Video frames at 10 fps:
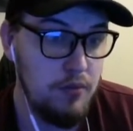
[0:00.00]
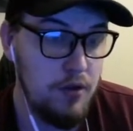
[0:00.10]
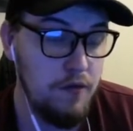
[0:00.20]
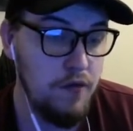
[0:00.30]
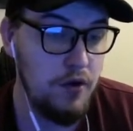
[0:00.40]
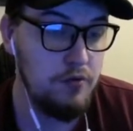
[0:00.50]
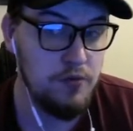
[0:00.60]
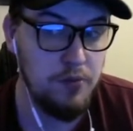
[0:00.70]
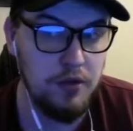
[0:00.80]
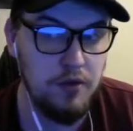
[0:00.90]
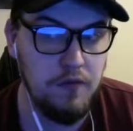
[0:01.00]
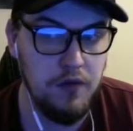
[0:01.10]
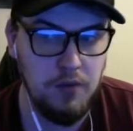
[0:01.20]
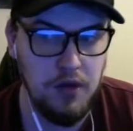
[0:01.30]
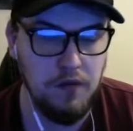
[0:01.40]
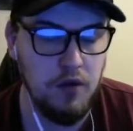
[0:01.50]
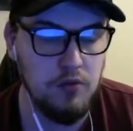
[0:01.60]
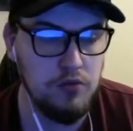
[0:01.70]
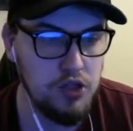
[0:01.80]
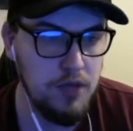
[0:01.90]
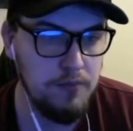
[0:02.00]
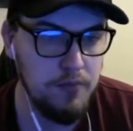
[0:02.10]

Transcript: I thought it was brilliant for them, and I thought it was cheap.